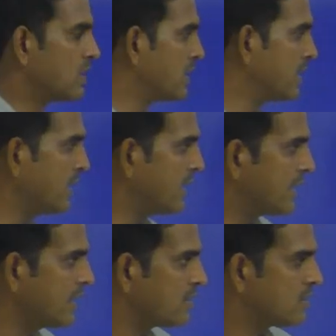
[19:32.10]
Array
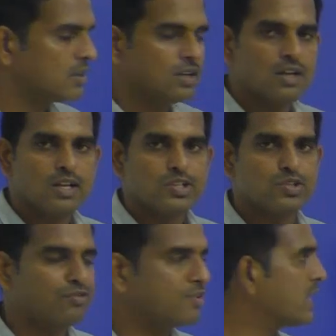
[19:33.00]
A.
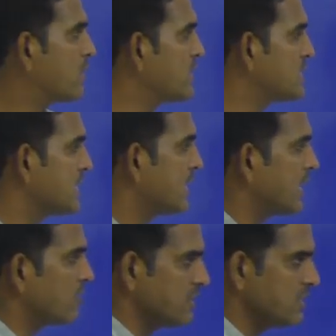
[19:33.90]
So frequency
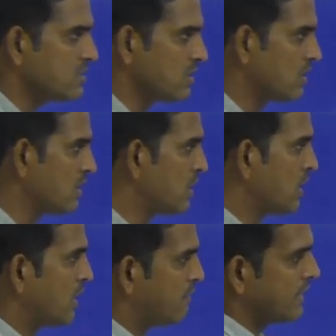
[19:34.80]
array means
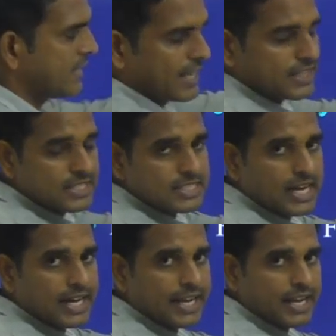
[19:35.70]
if I take this
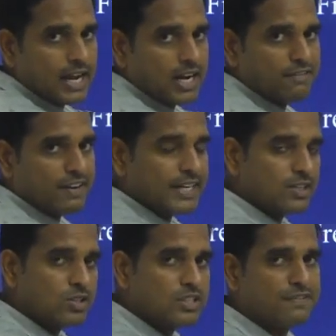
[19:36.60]
array and find
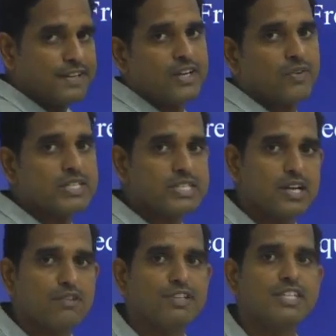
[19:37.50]
out the frequency
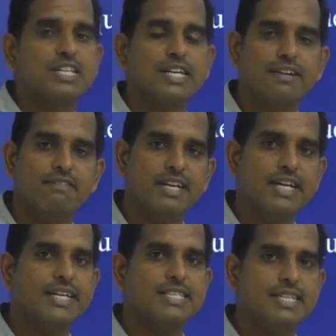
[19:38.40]
of each and
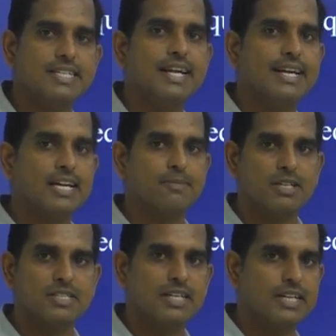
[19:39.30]
every digit that are
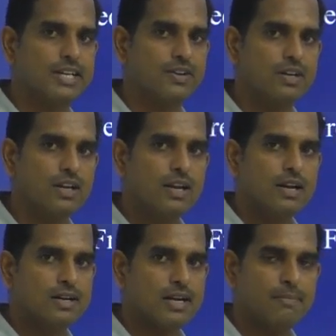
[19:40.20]
present in your
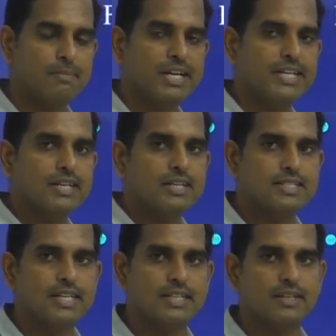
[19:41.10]
complete
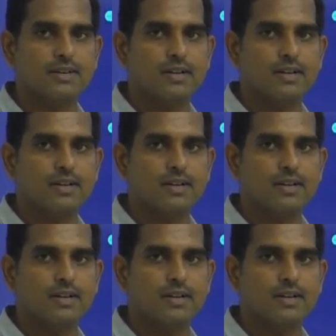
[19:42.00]
set.